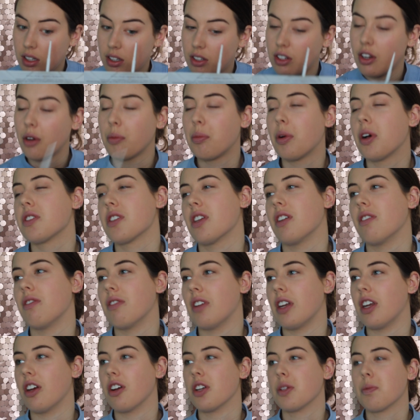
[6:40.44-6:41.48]
Not positive
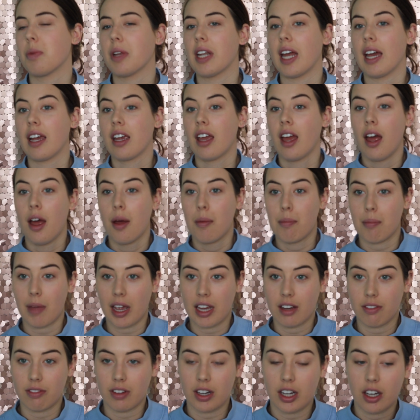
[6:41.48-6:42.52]
videos, but, like,
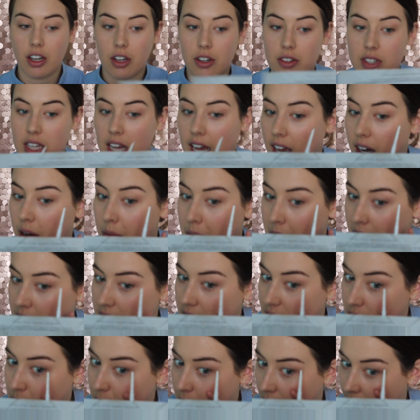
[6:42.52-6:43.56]
make videos that had a
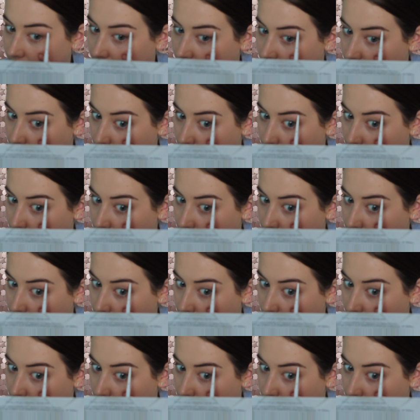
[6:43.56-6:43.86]
message behind